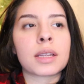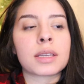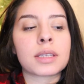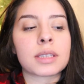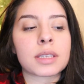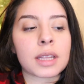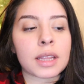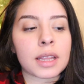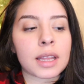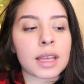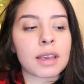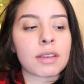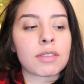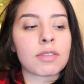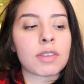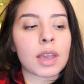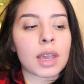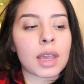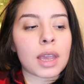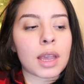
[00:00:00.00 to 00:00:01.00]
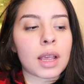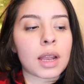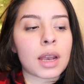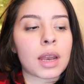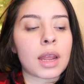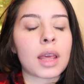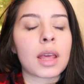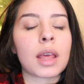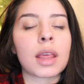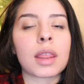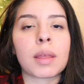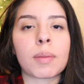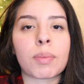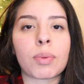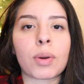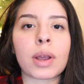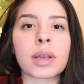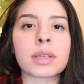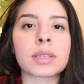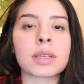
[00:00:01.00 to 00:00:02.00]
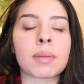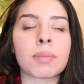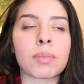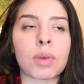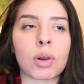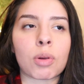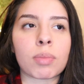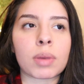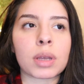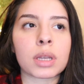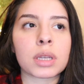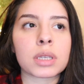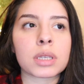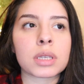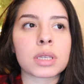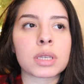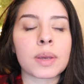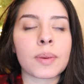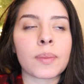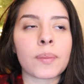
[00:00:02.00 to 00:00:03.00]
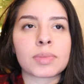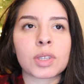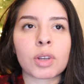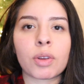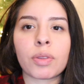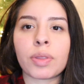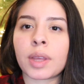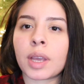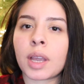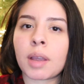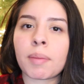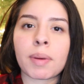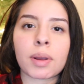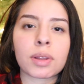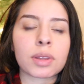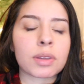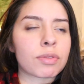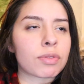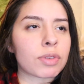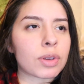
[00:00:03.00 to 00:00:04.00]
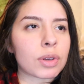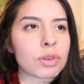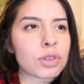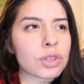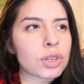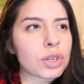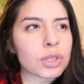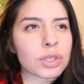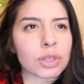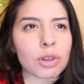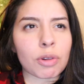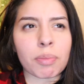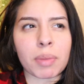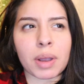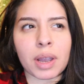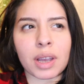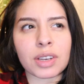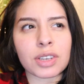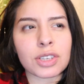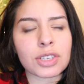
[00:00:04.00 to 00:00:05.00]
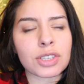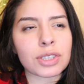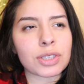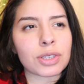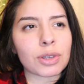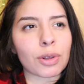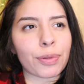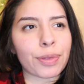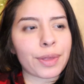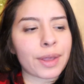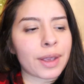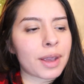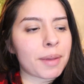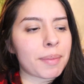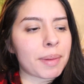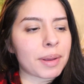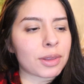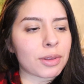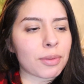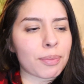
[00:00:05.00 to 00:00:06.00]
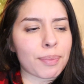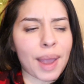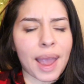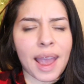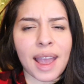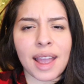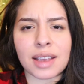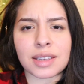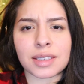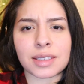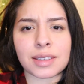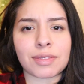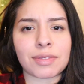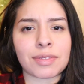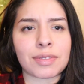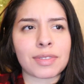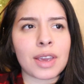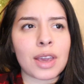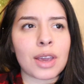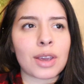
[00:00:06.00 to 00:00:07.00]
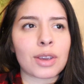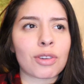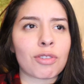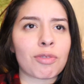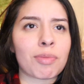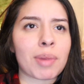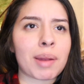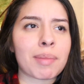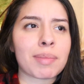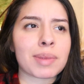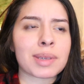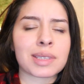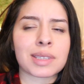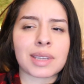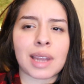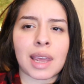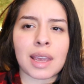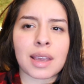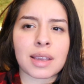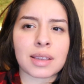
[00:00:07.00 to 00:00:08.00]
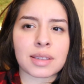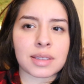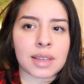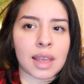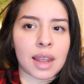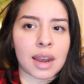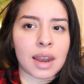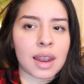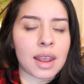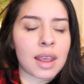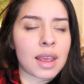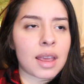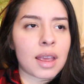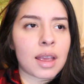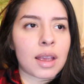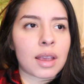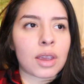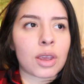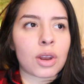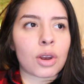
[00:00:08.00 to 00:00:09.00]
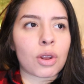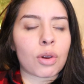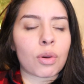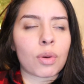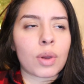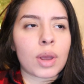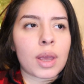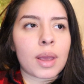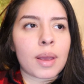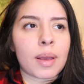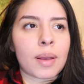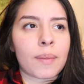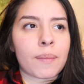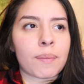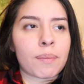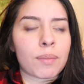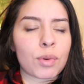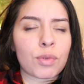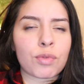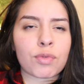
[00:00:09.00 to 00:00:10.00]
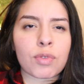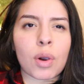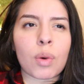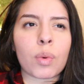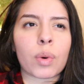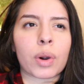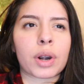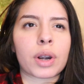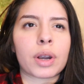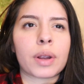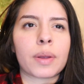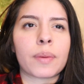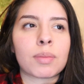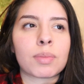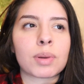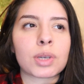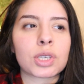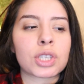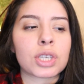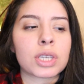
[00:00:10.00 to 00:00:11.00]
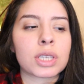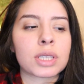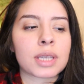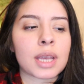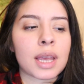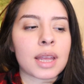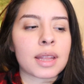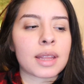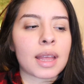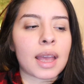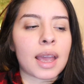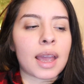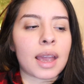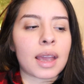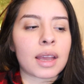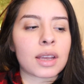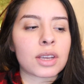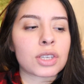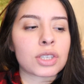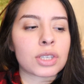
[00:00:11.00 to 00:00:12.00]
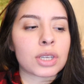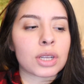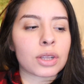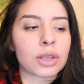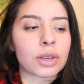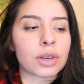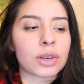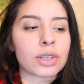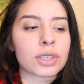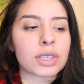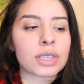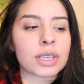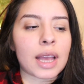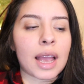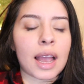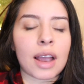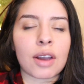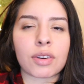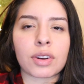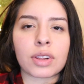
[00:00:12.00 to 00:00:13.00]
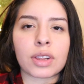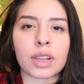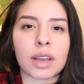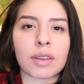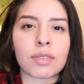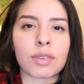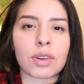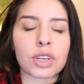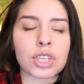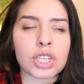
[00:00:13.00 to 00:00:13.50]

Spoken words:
to live in the present moment. Don't think about the future so much. Don't think about the past. If you've made mistakes, then, move forward. But she said that she learned how to love your